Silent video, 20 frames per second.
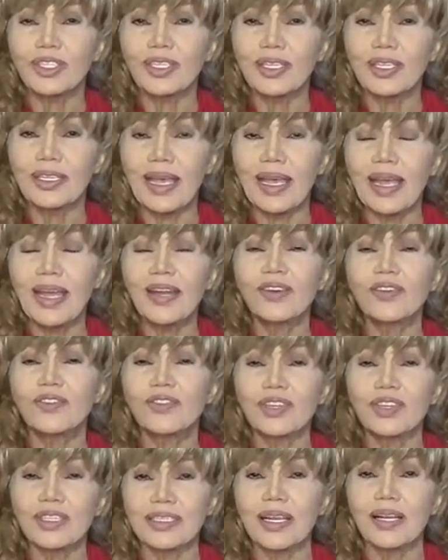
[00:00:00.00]
the end
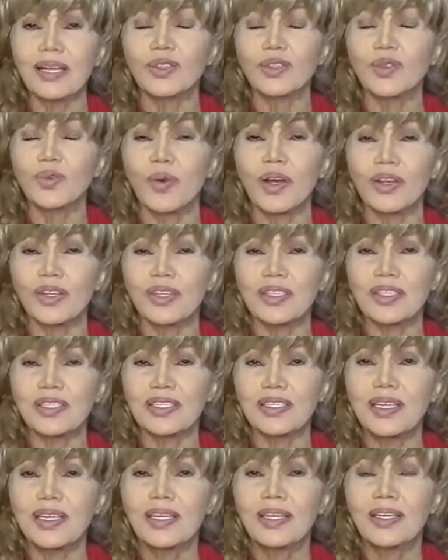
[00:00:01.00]
result
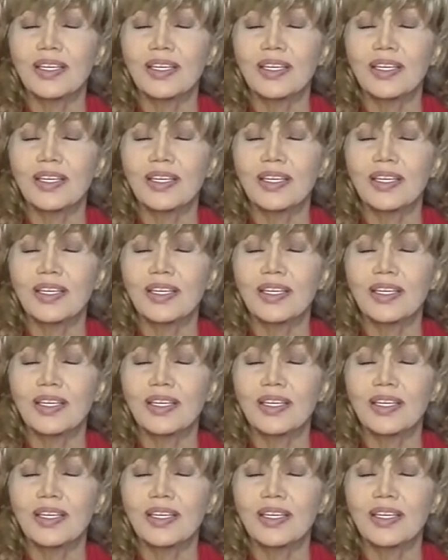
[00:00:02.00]
was